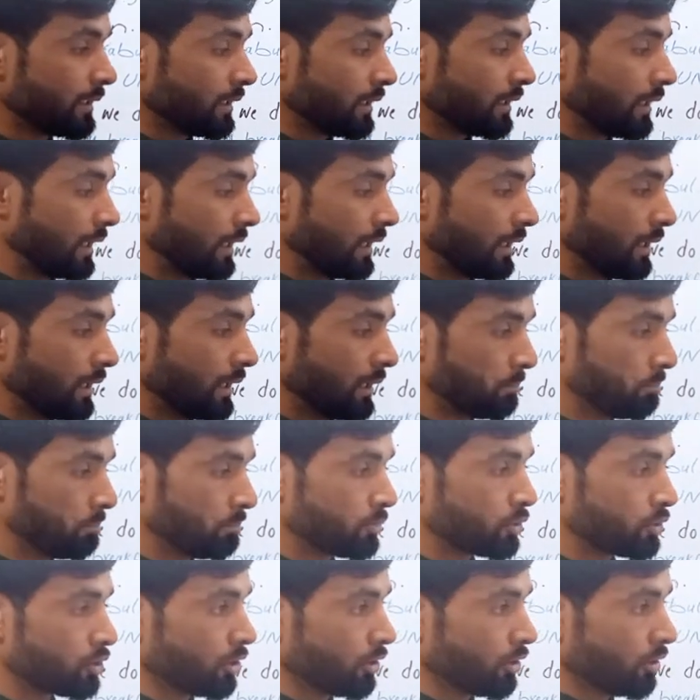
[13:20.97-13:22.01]

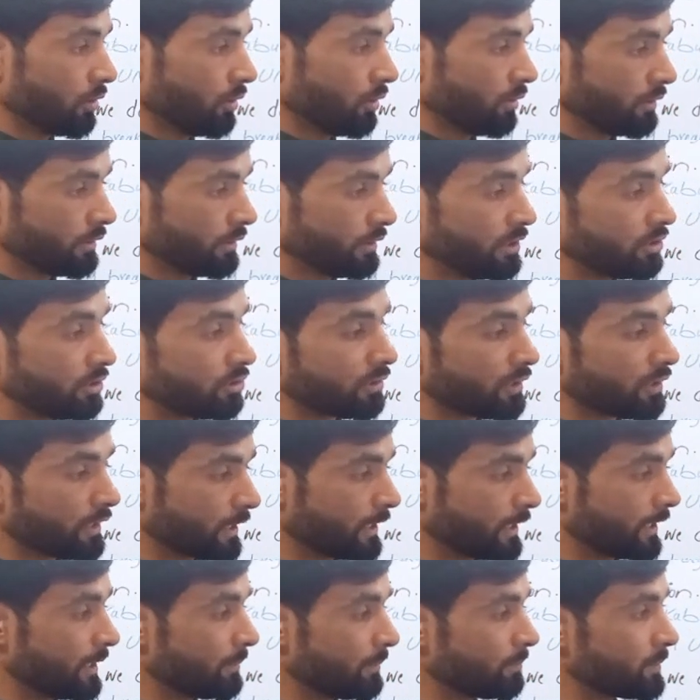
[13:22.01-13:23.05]
So these are the
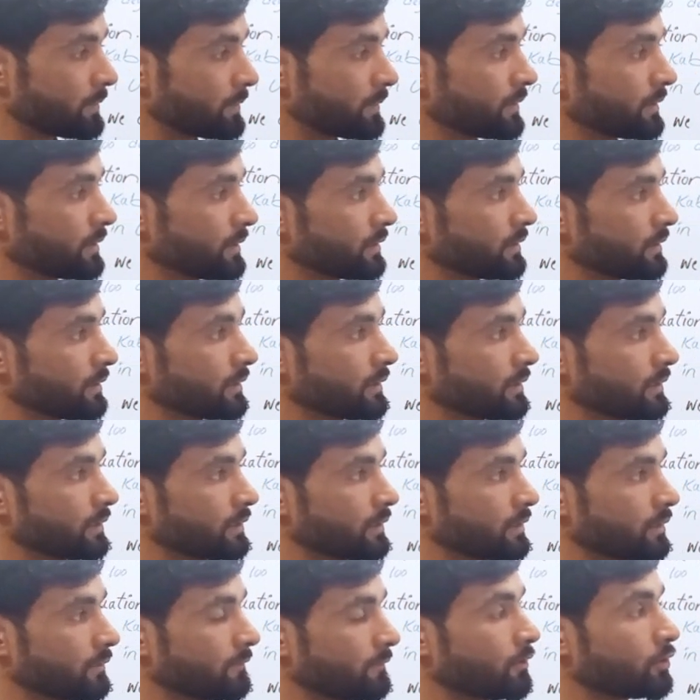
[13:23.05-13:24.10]
gaps.
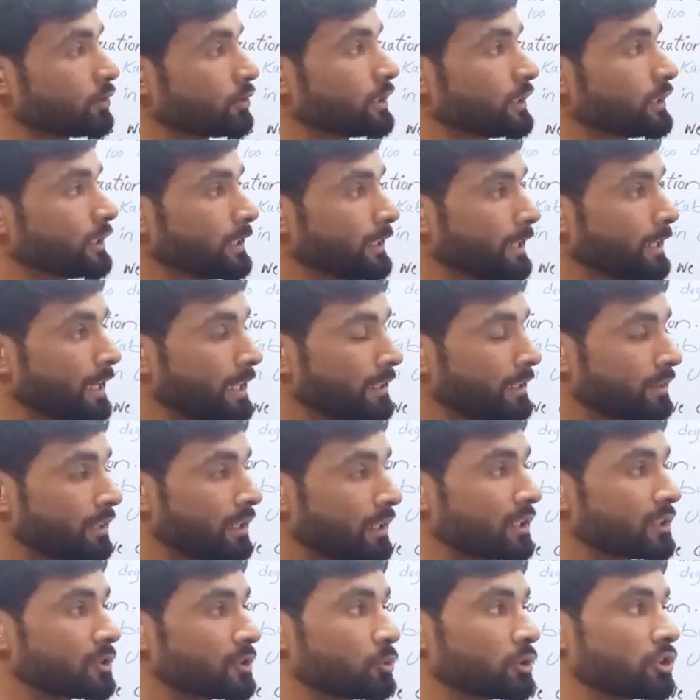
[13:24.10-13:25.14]
For the
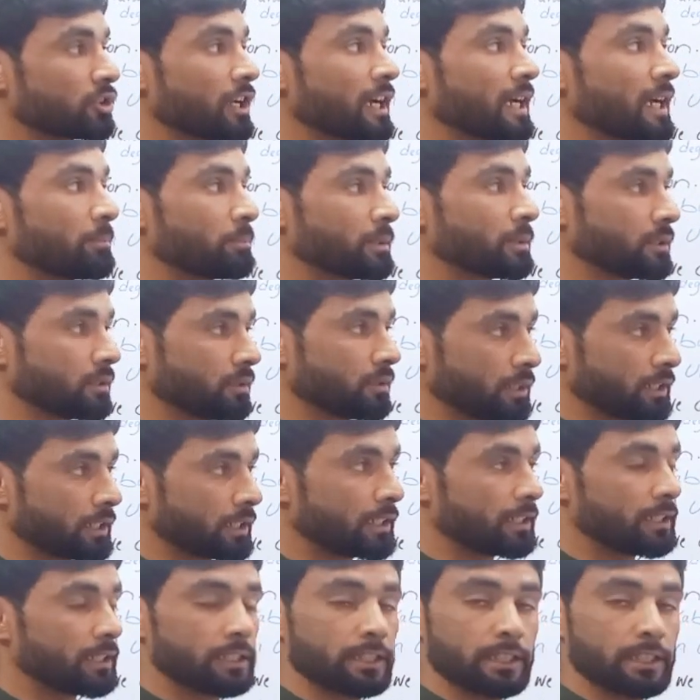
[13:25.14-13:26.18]
things which happen
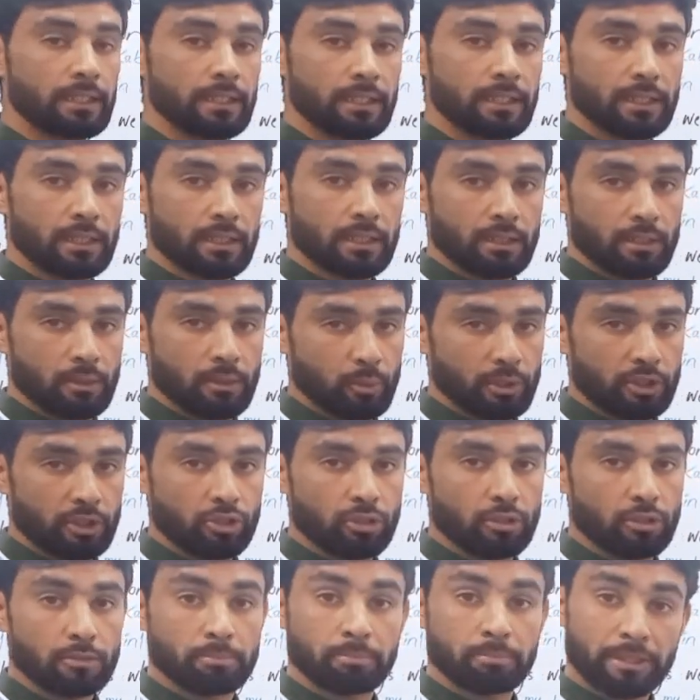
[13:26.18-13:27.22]
regularly, which
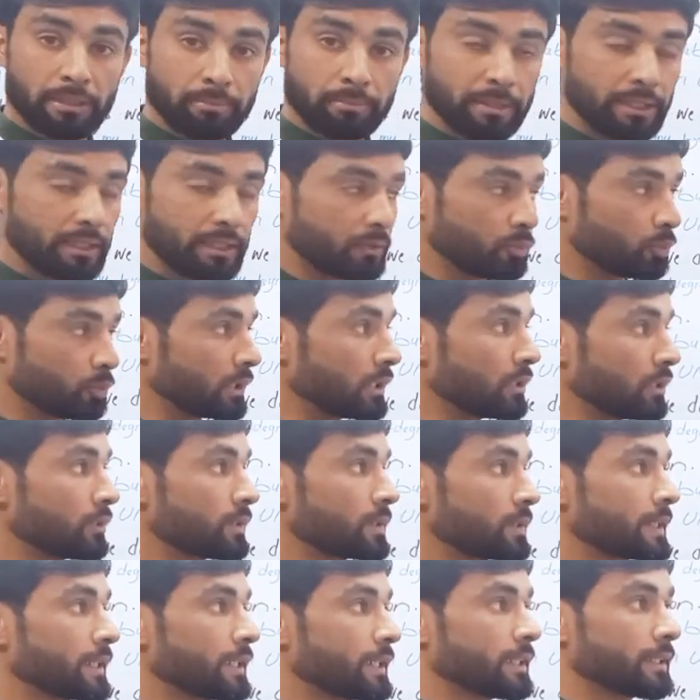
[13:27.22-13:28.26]
are permanent, we
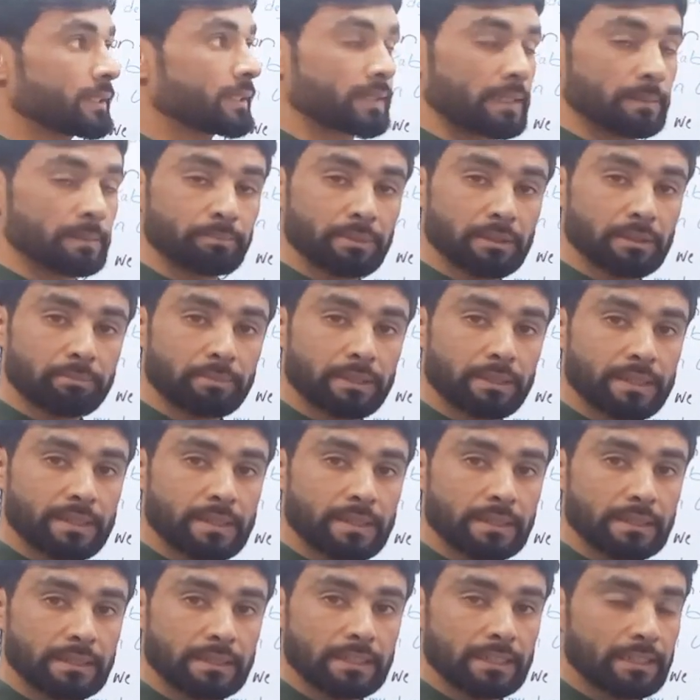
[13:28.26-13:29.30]
use simple
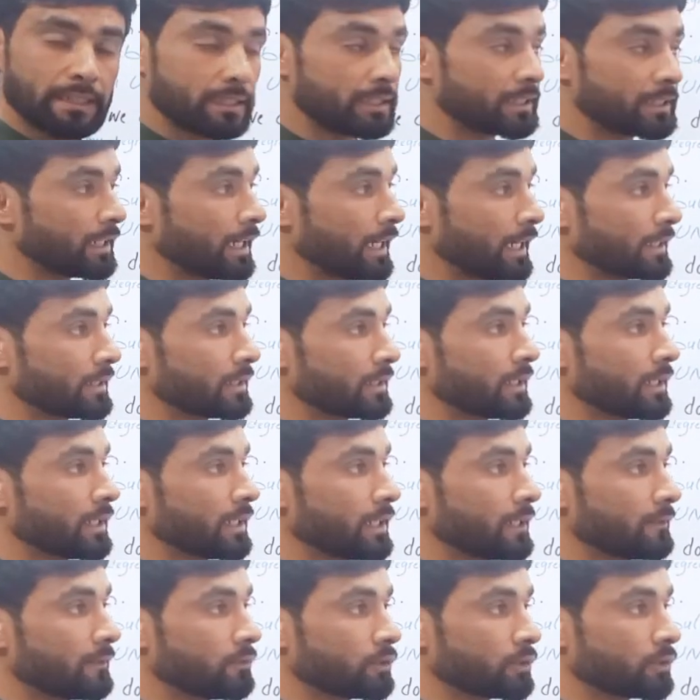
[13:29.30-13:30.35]
present. And
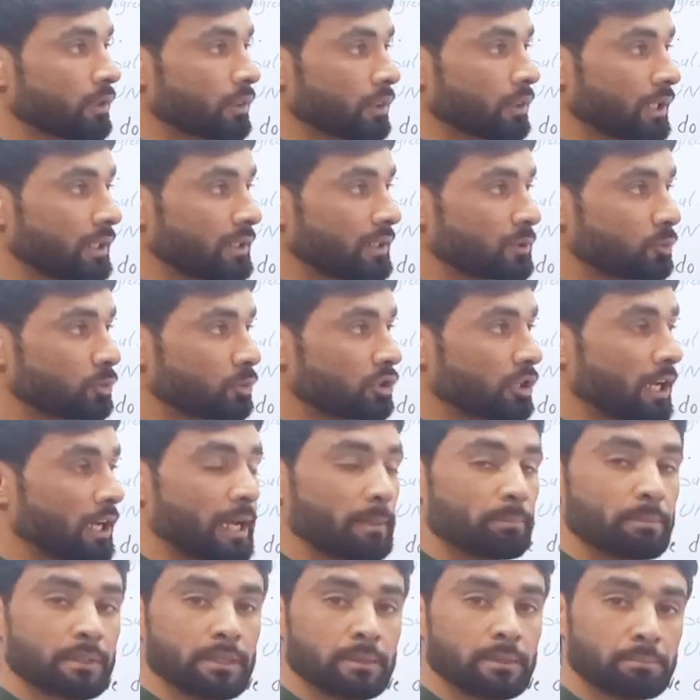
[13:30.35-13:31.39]
for the things which
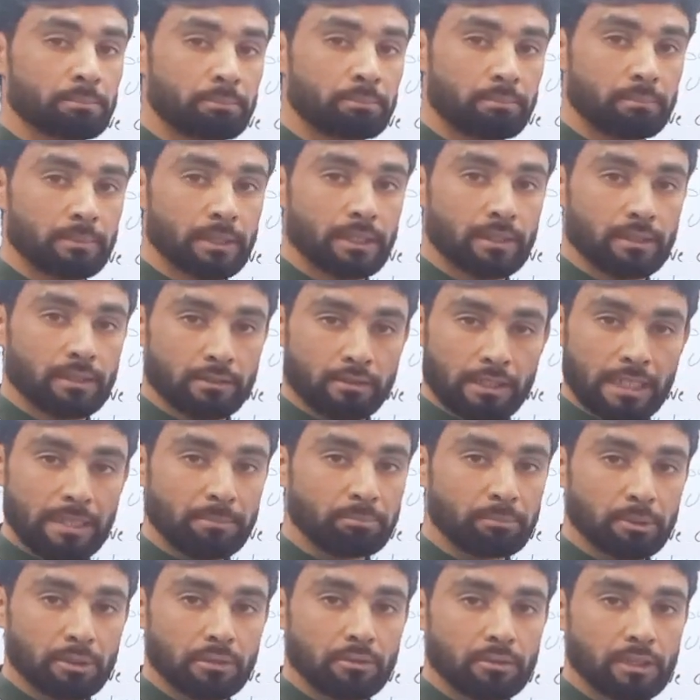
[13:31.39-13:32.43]
happen
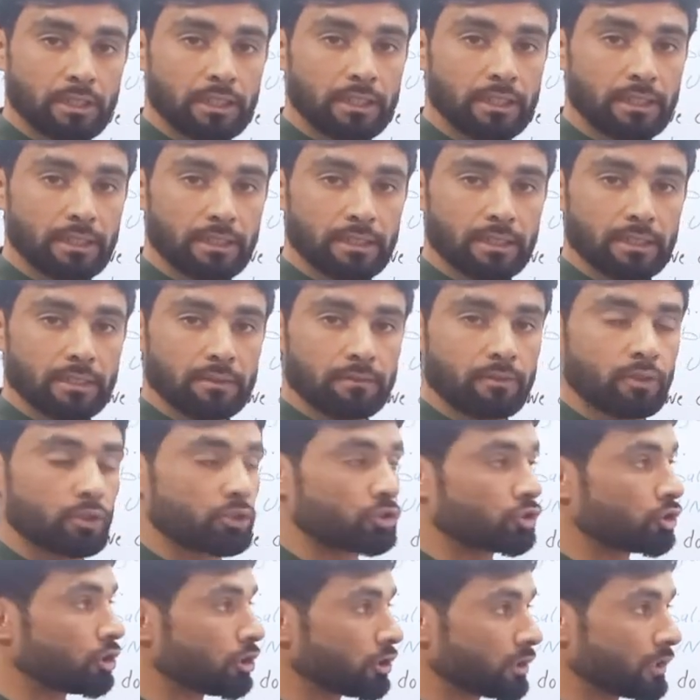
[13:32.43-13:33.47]
temporarily, for
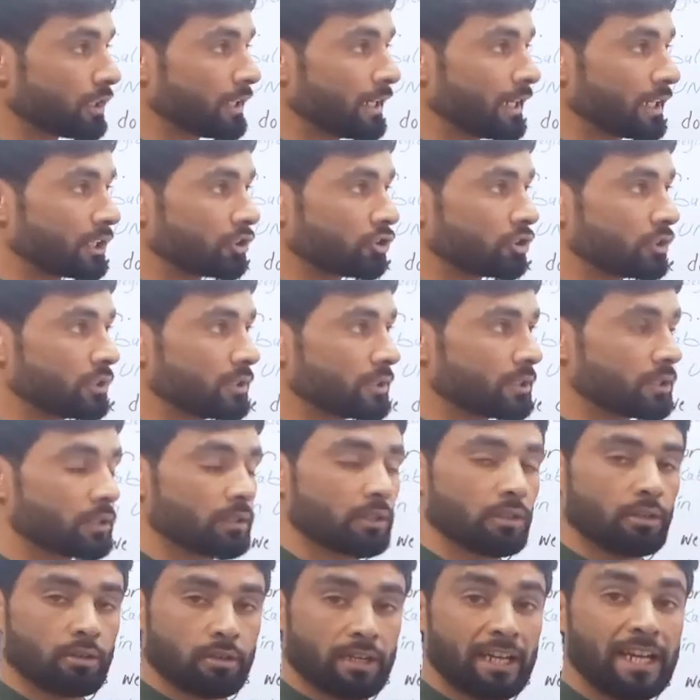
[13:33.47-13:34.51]
short actions
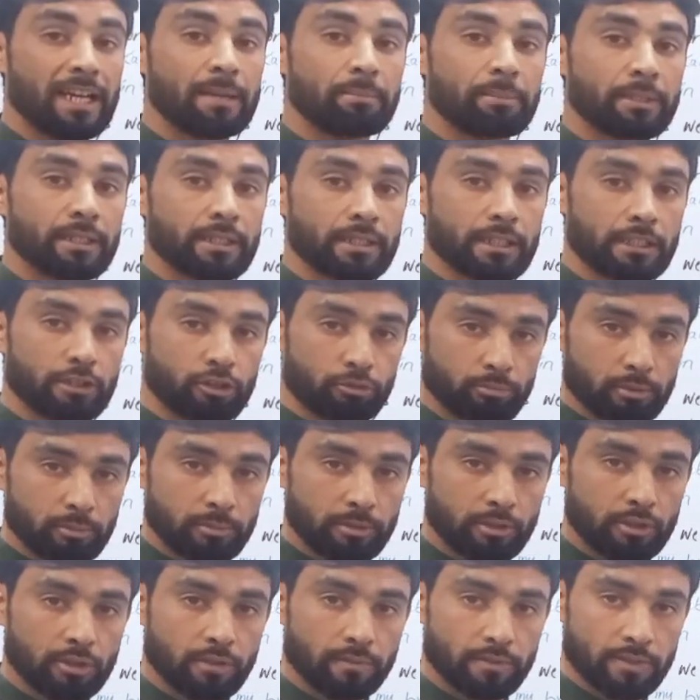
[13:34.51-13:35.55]
or happening at the
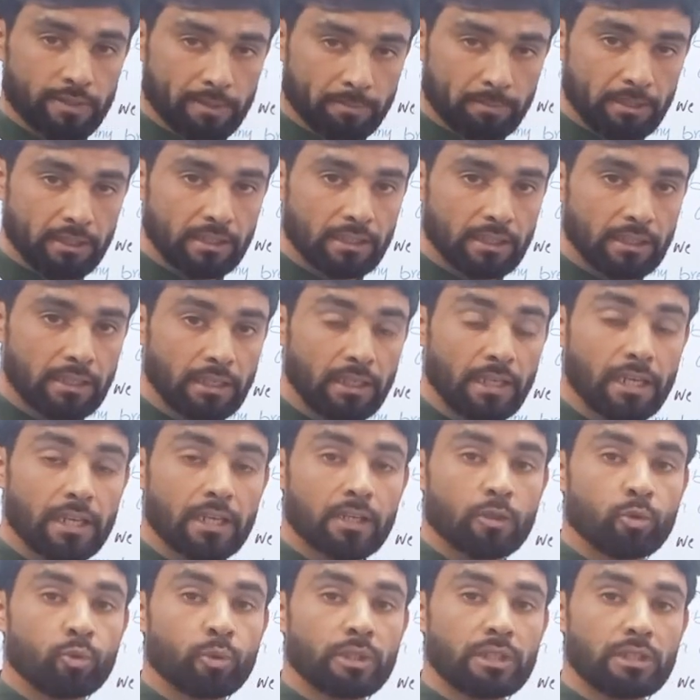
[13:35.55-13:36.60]
moment of
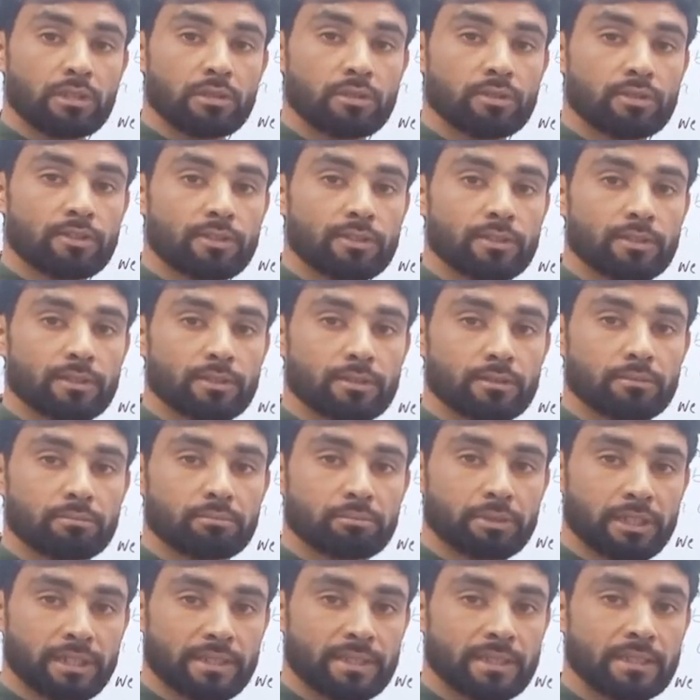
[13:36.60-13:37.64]
speaking, we use
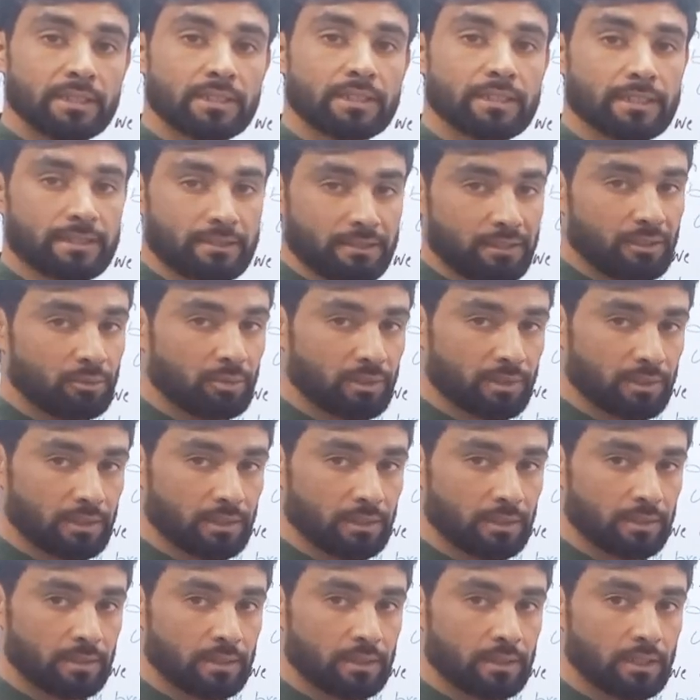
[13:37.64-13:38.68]
present continuous
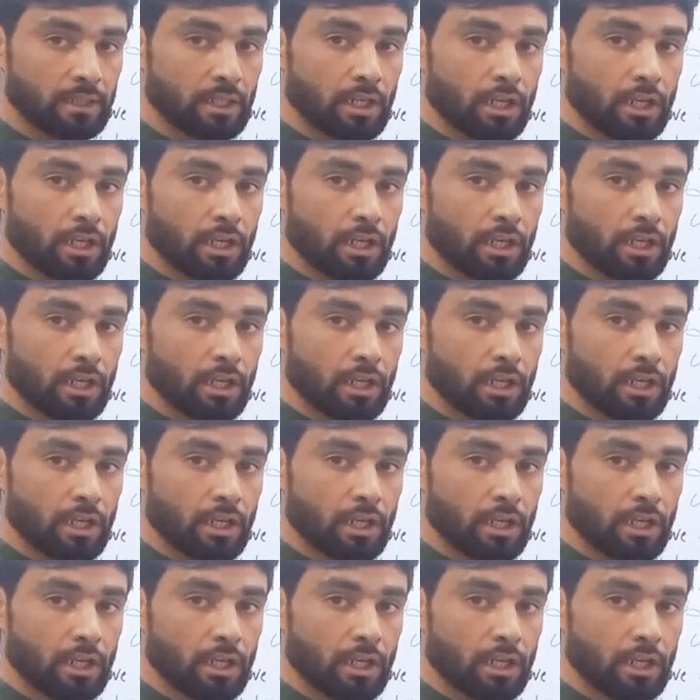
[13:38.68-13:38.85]
tense.